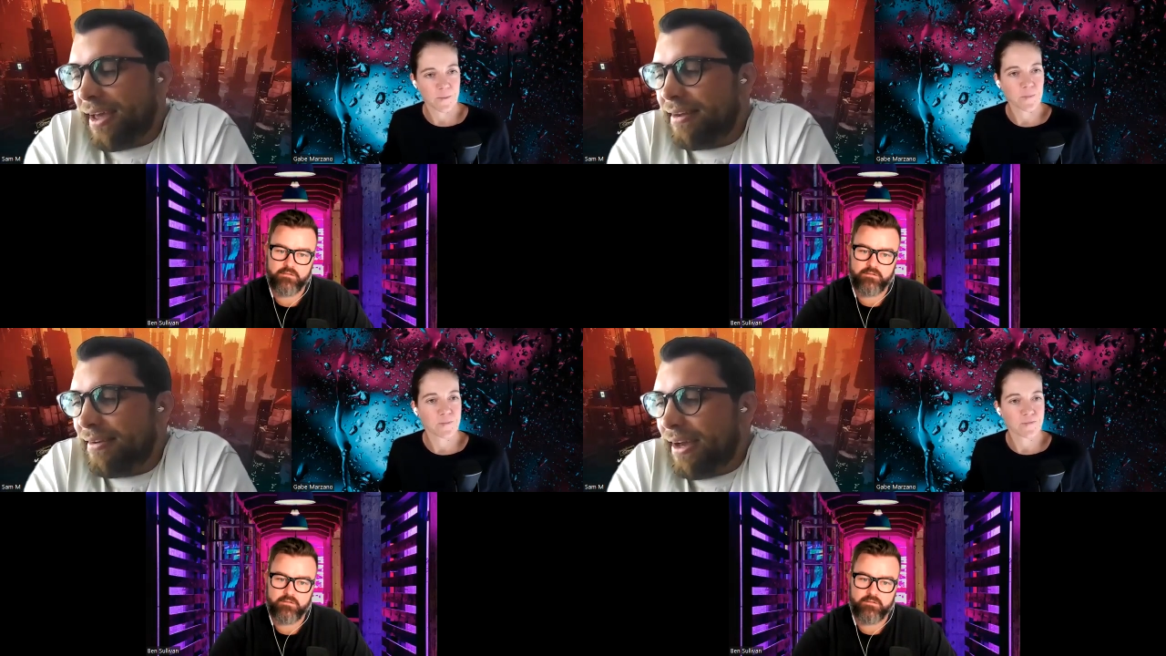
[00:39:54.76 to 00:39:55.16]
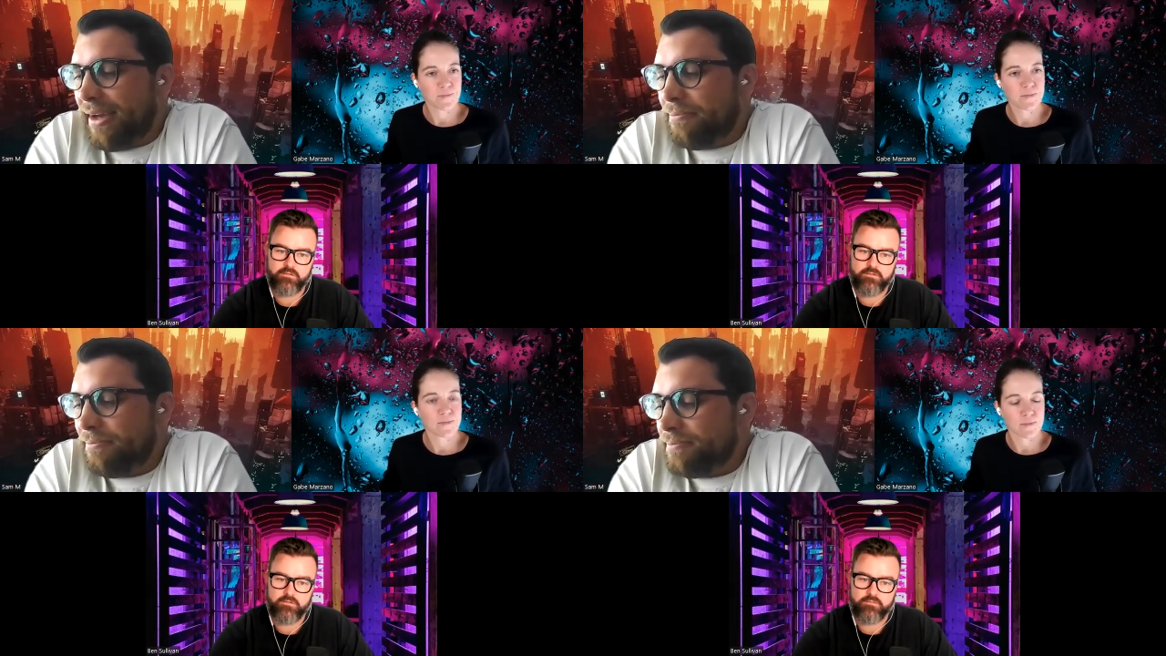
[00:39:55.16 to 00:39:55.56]
Speaker 1: like that.
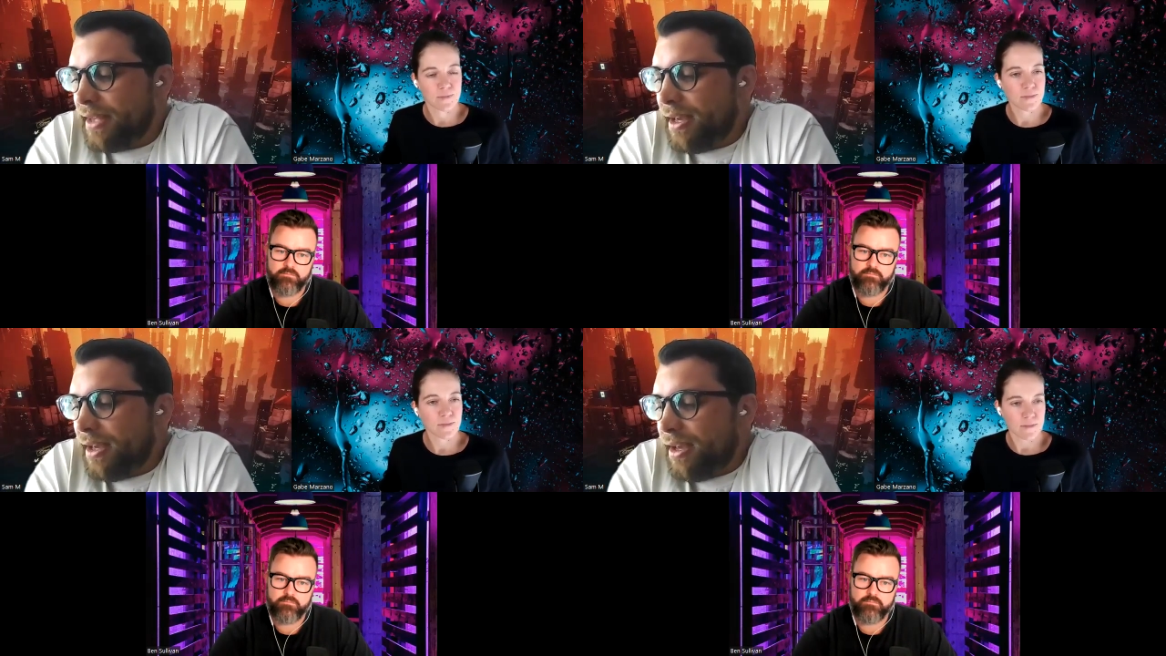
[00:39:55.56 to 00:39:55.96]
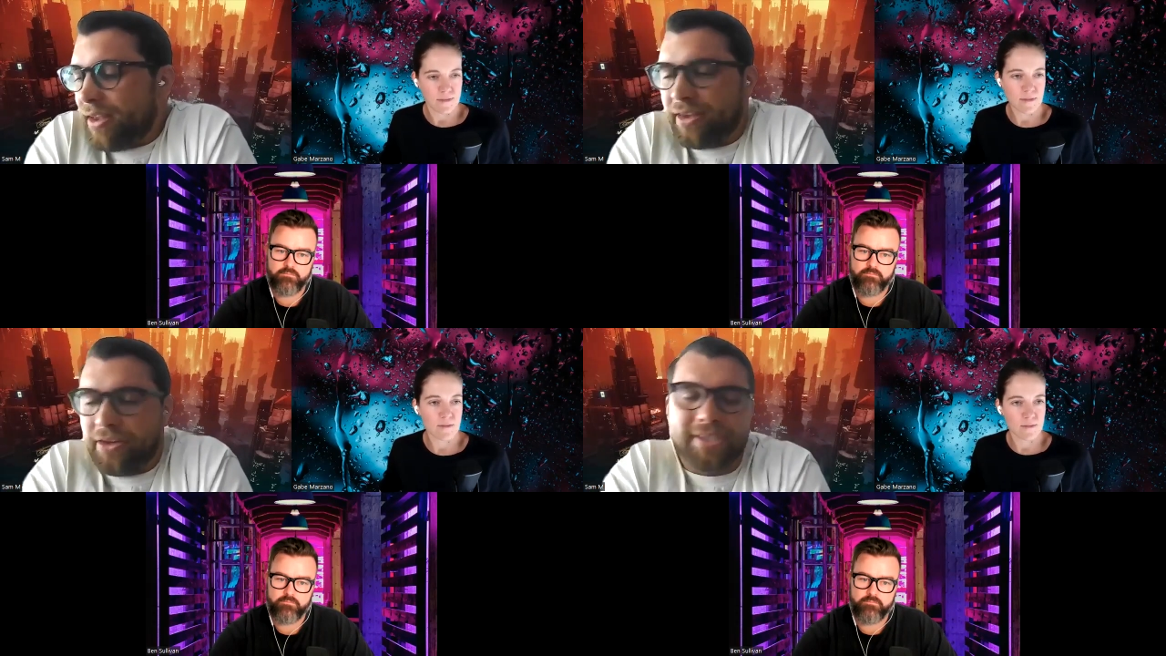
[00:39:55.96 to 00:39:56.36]
Um,
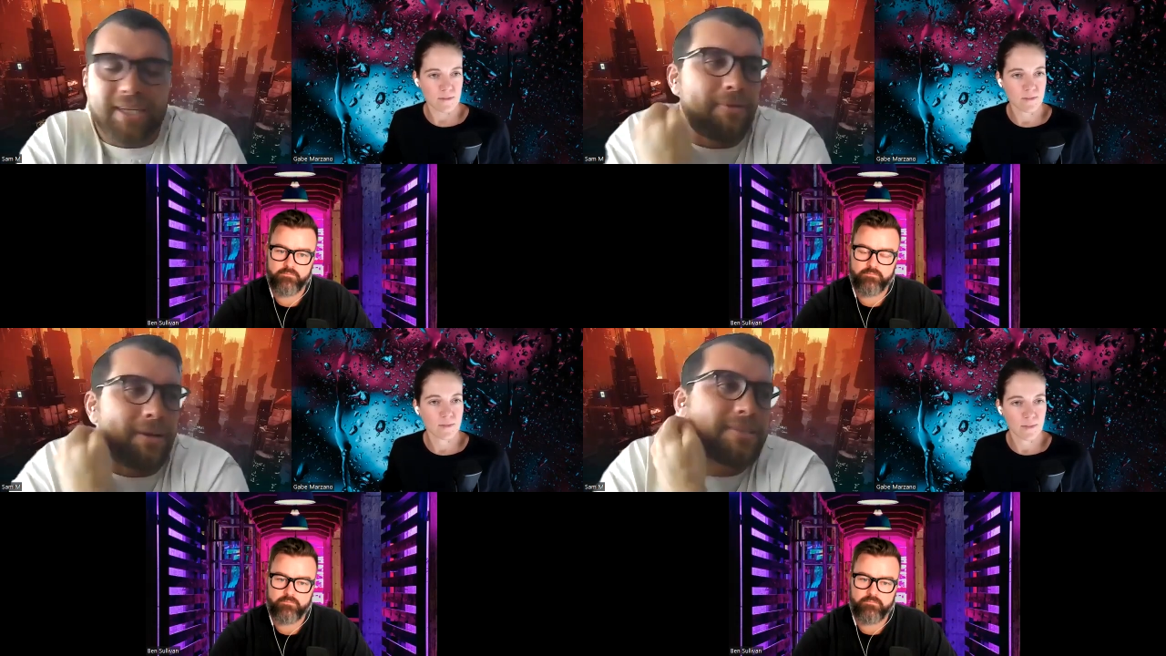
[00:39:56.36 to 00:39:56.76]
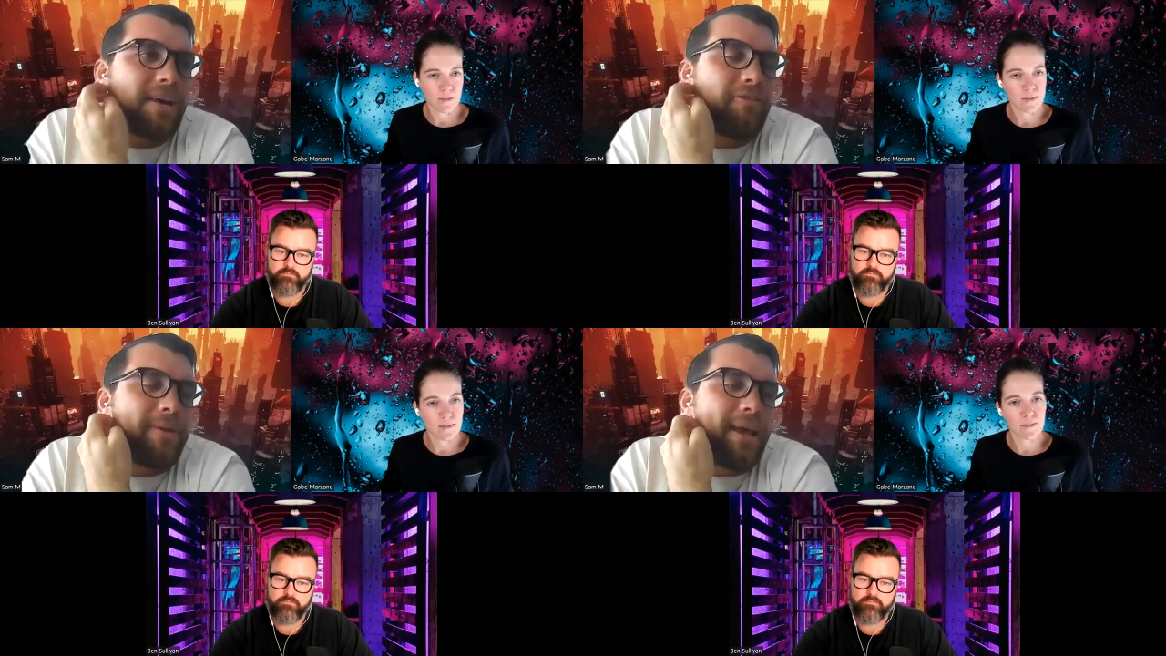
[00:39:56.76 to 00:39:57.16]
like the New South Wales
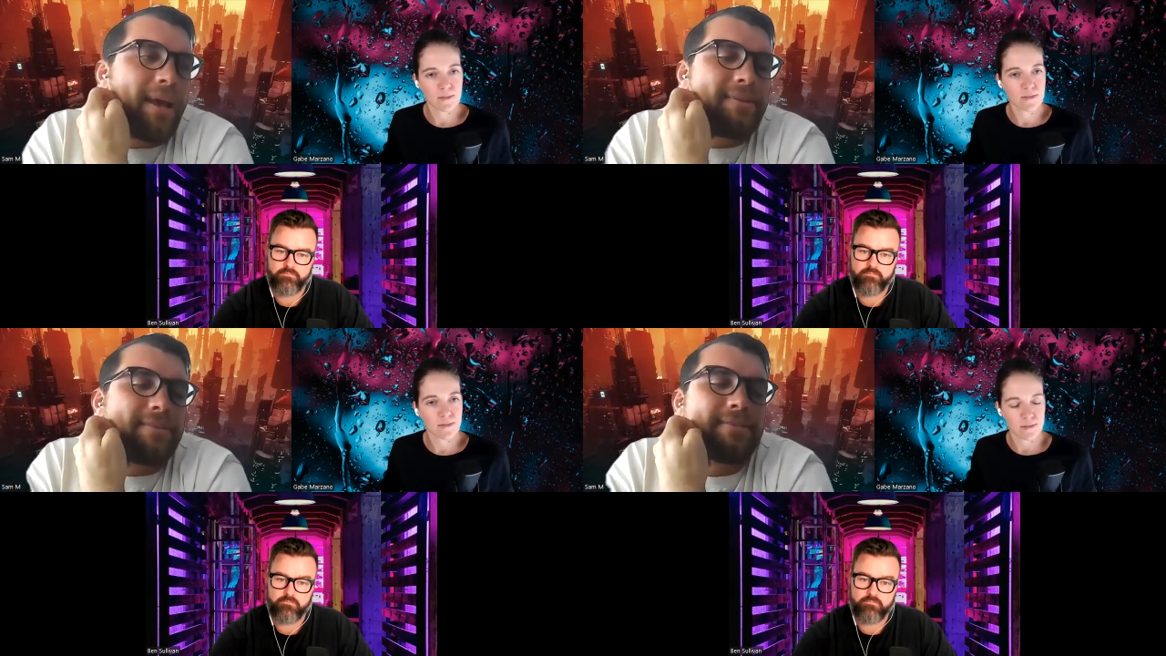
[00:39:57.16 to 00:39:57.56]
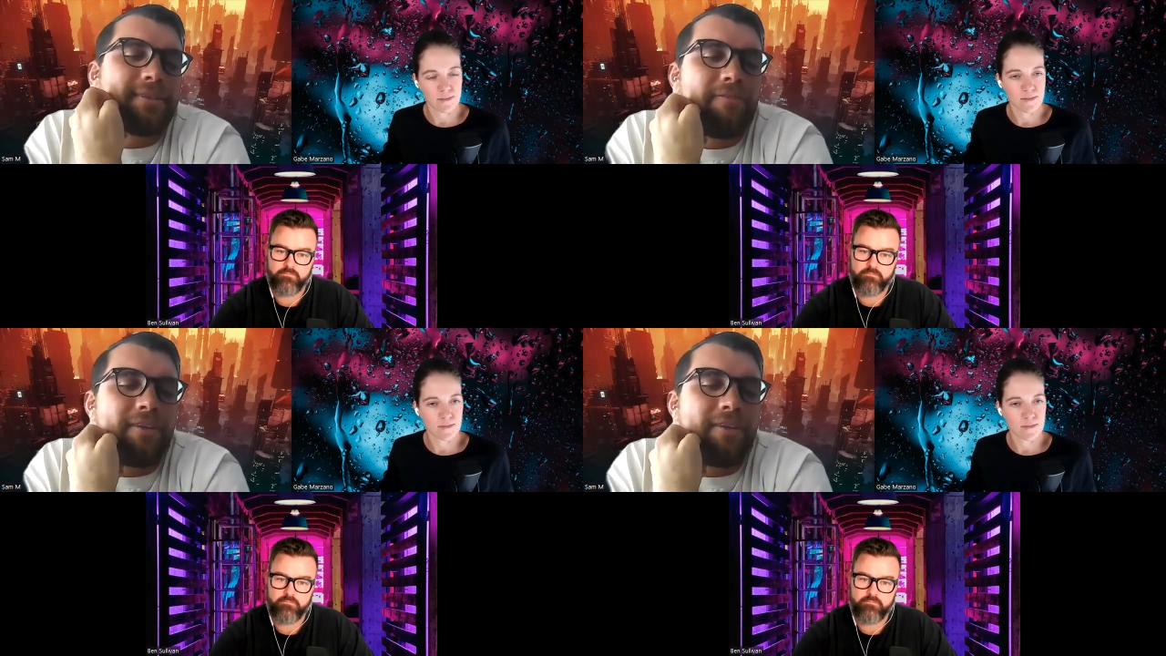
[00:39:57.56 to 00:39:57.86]
government has